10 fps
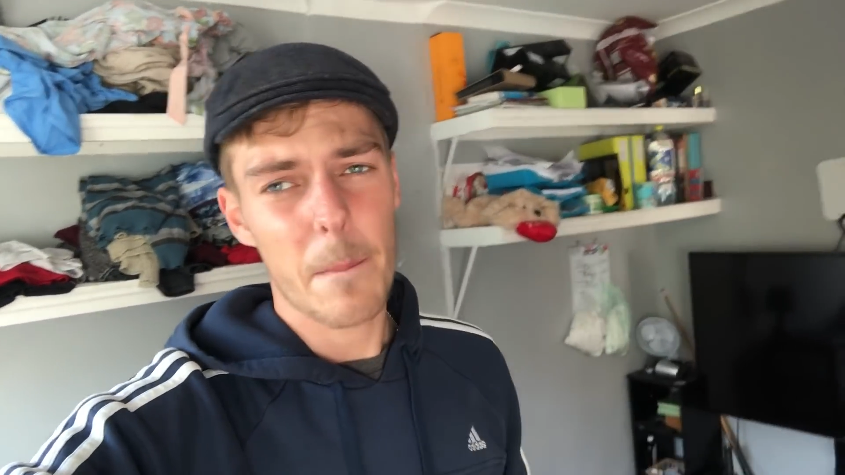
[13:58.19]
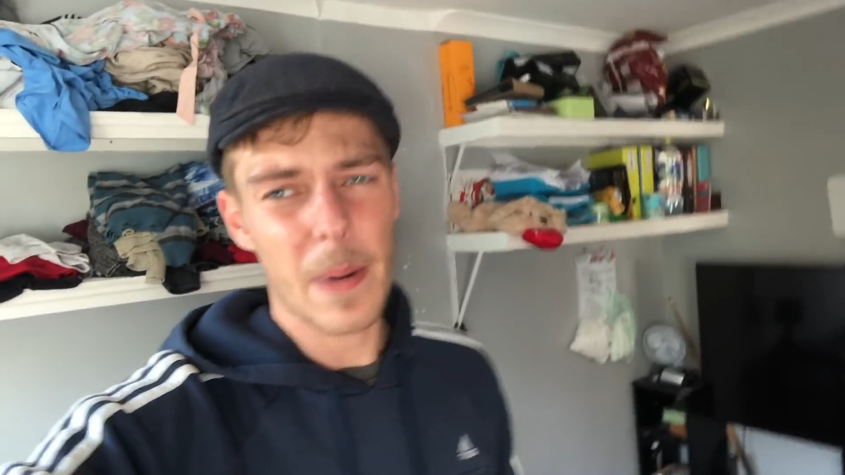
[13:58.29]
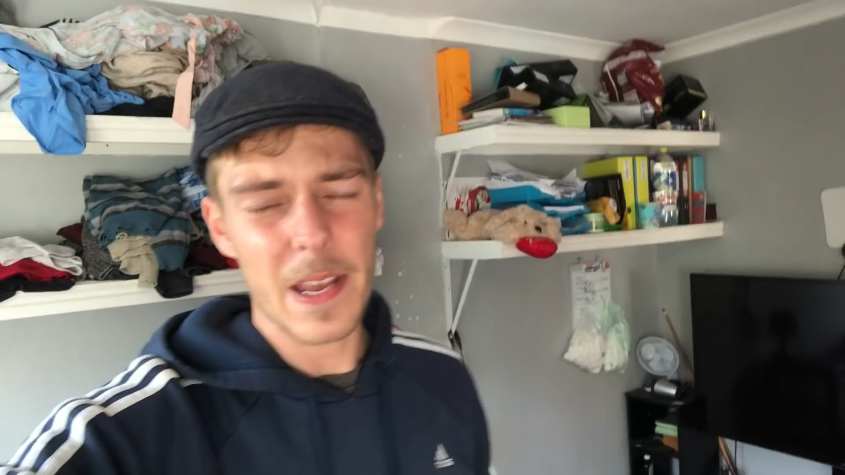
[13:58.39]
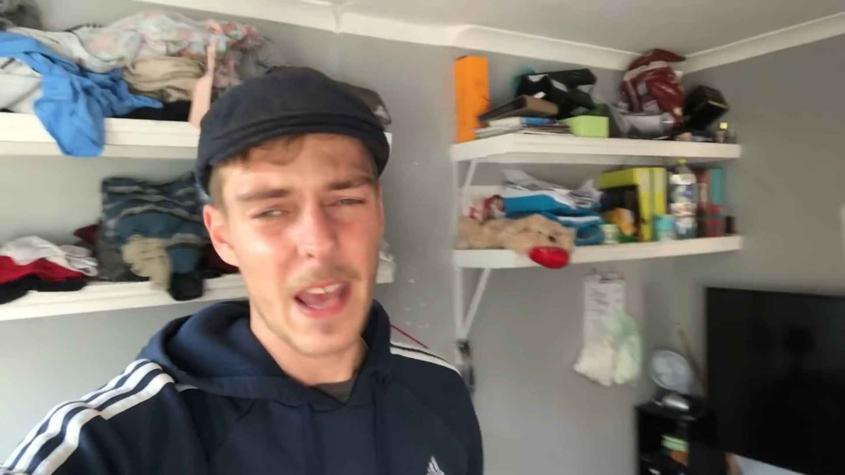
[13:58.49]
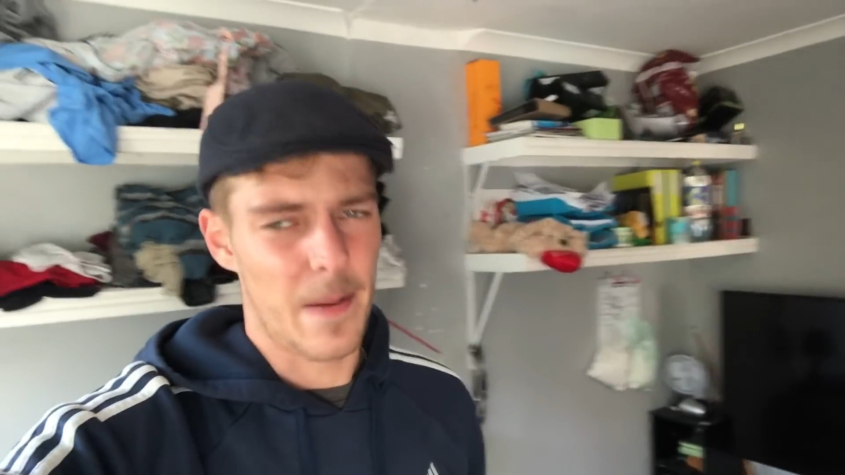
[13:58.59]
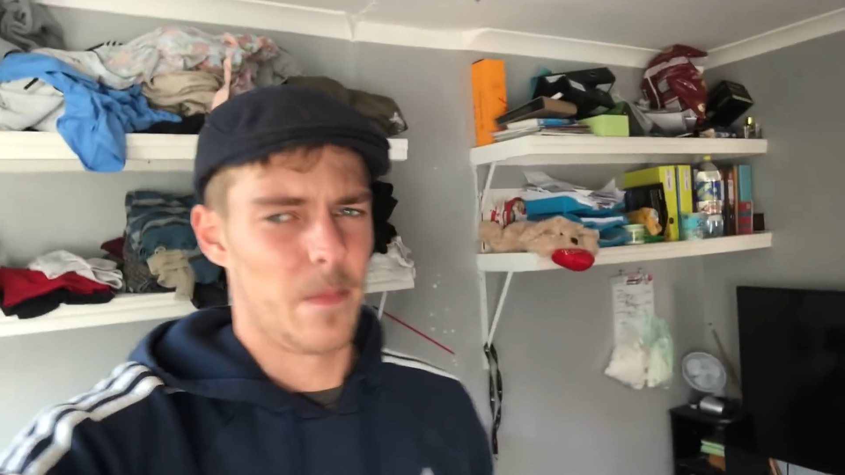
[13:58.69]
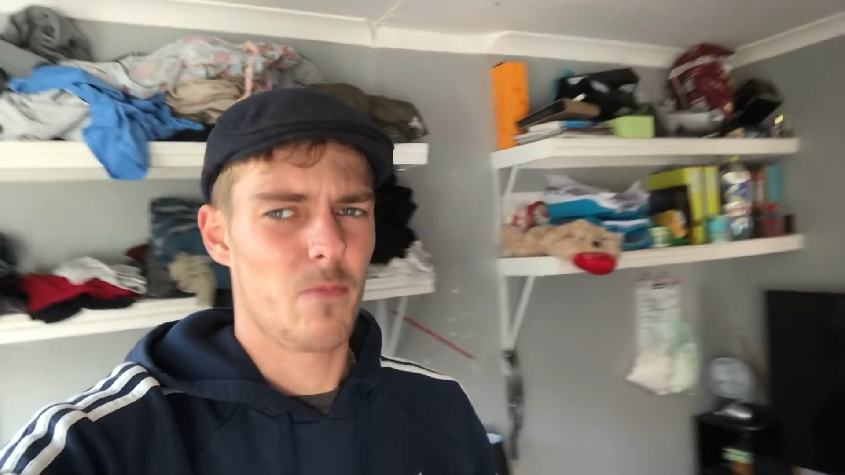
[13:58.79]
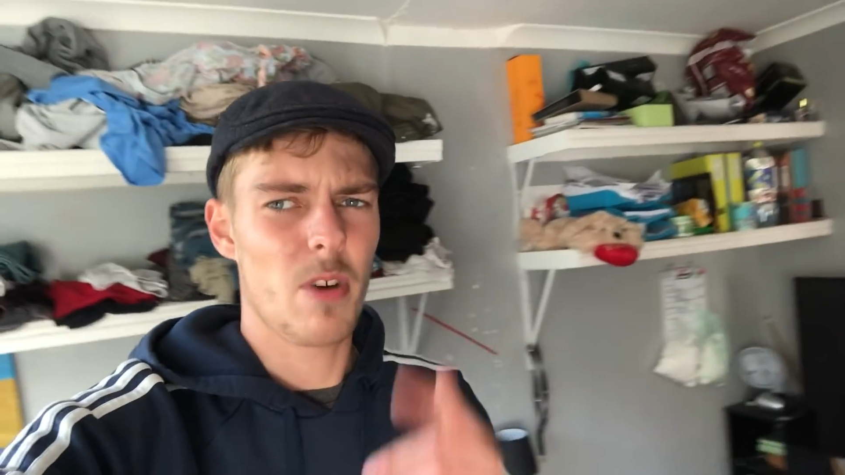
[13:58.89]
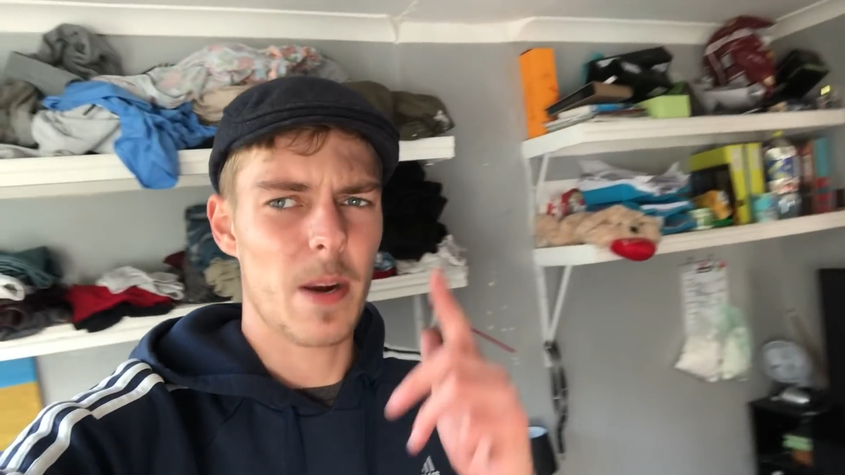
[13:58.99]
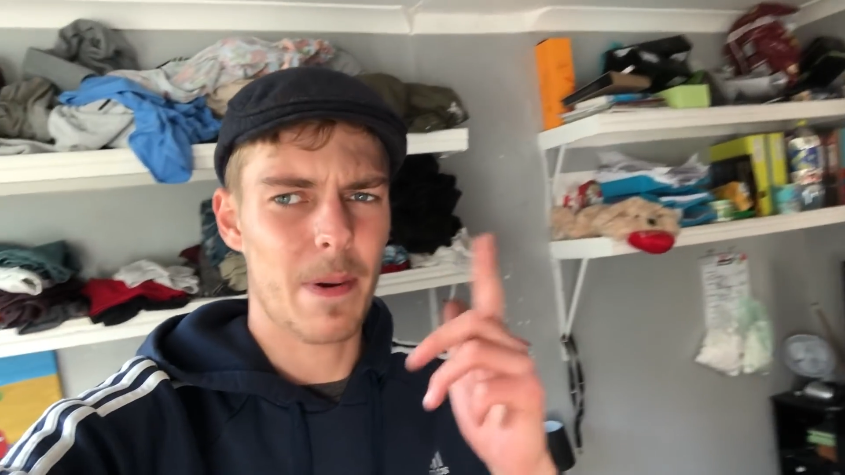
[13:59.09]
But yeah,
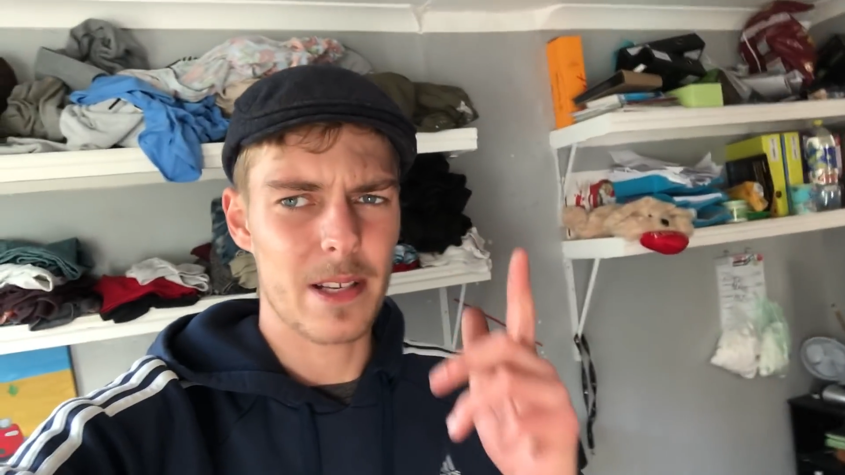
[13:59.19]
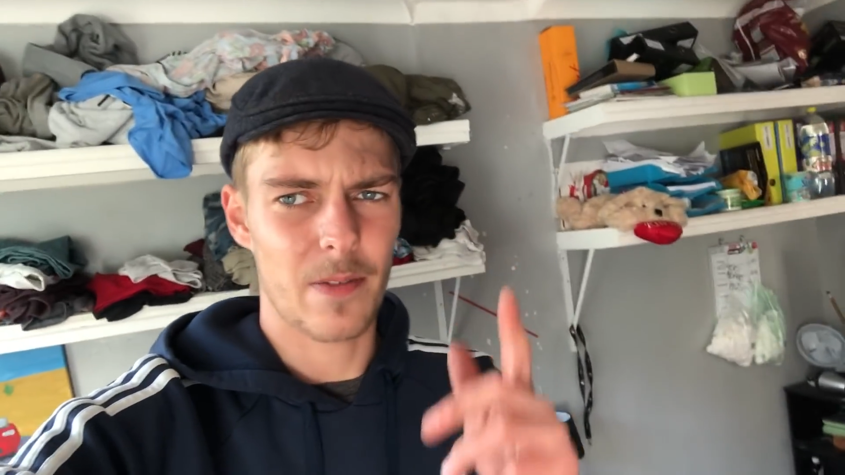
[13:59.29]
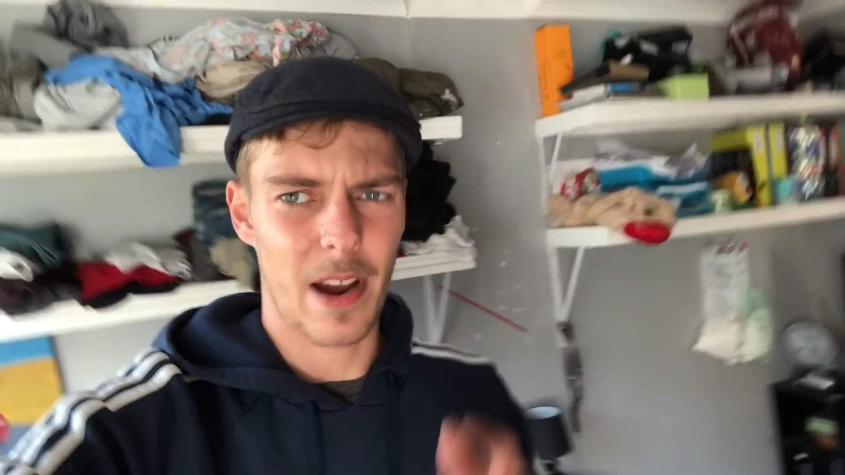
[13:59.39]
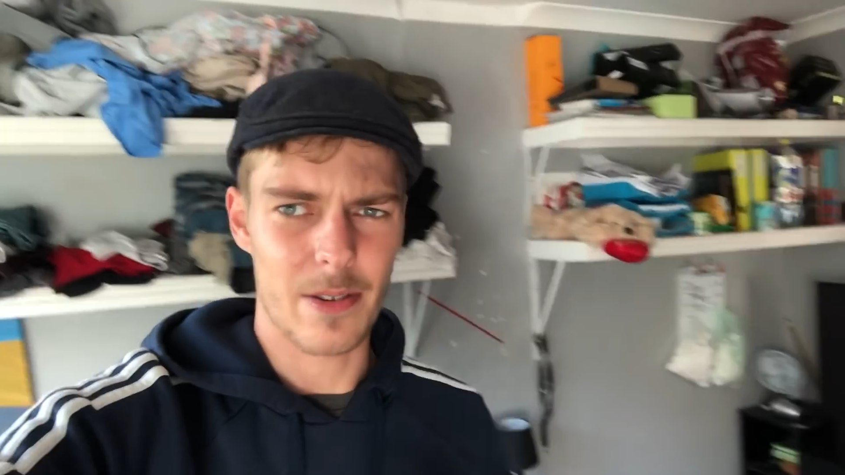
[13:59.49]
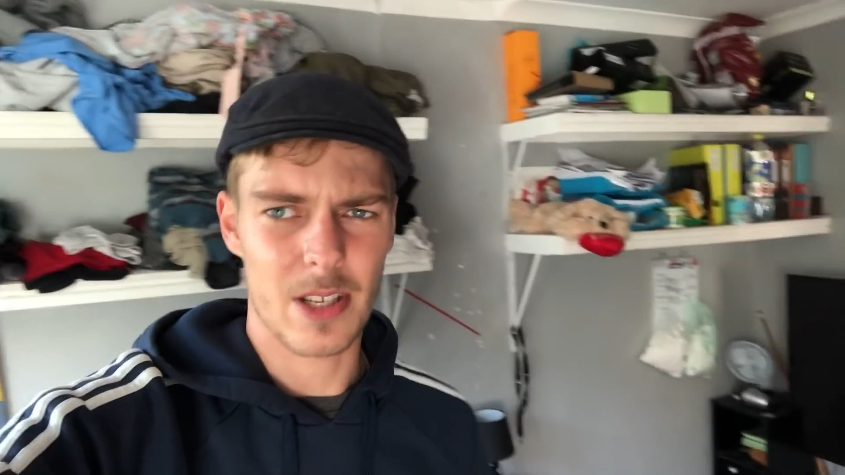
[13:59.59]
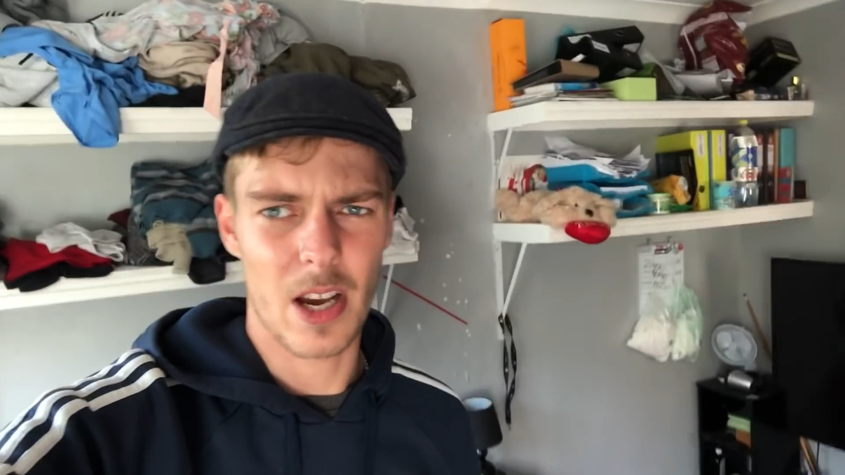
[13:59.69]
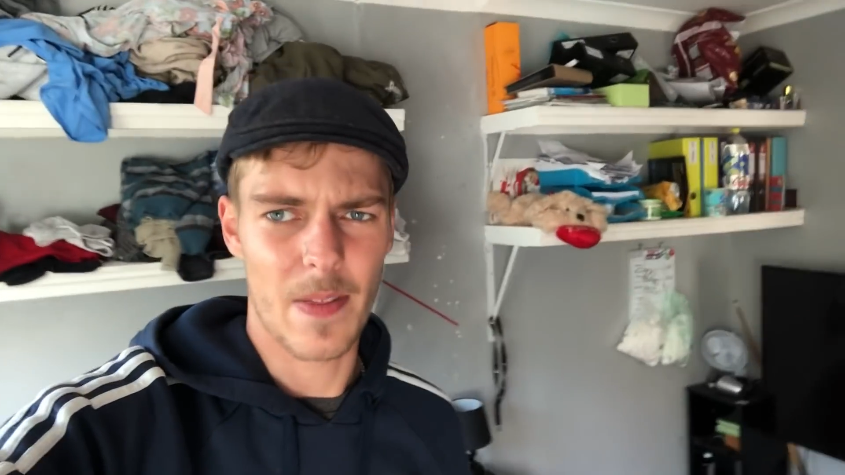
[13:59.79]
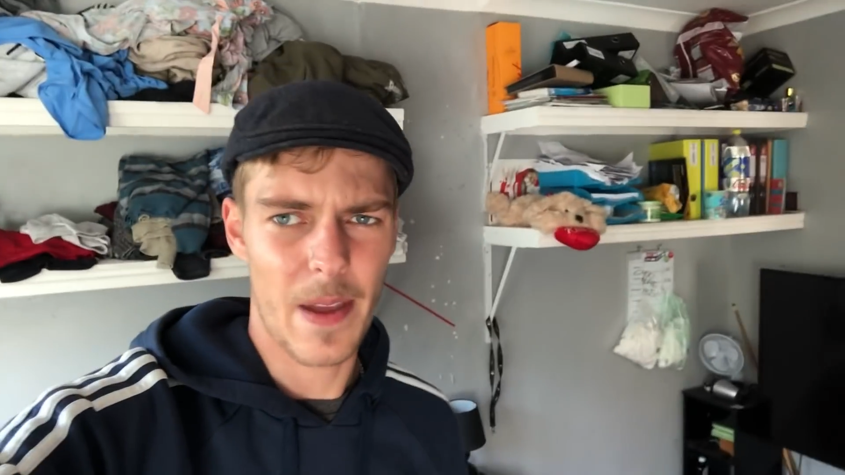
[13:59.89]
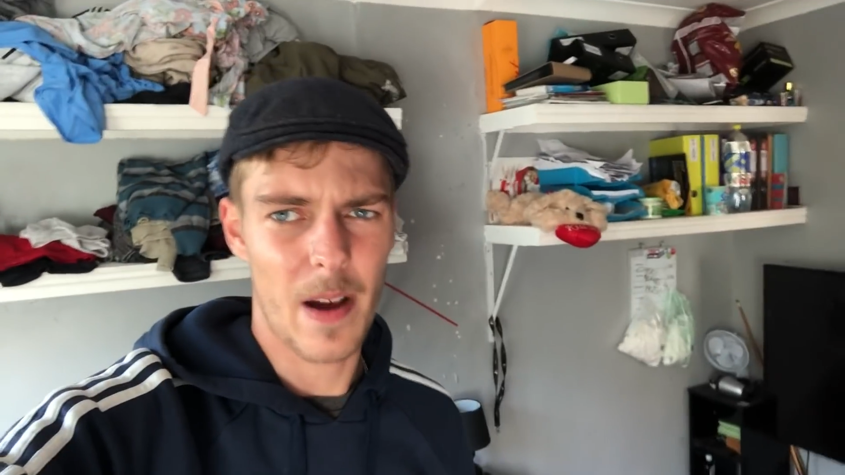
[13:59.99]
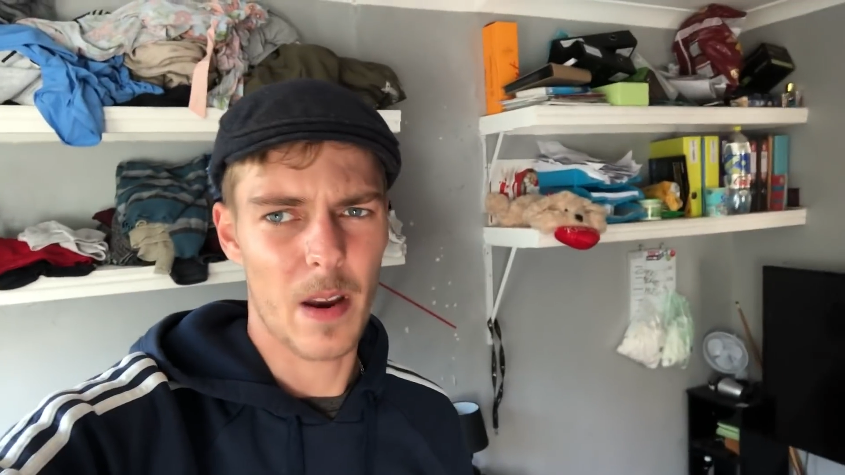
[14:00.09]
really pleased with how it's
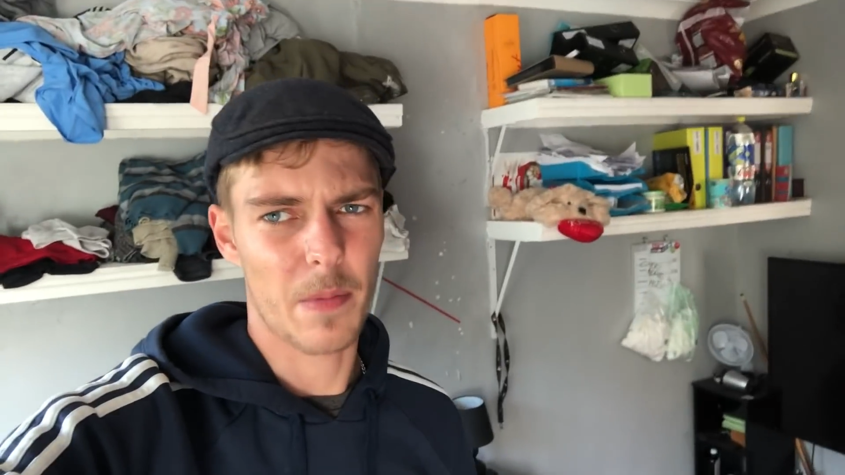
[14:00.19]
turned out,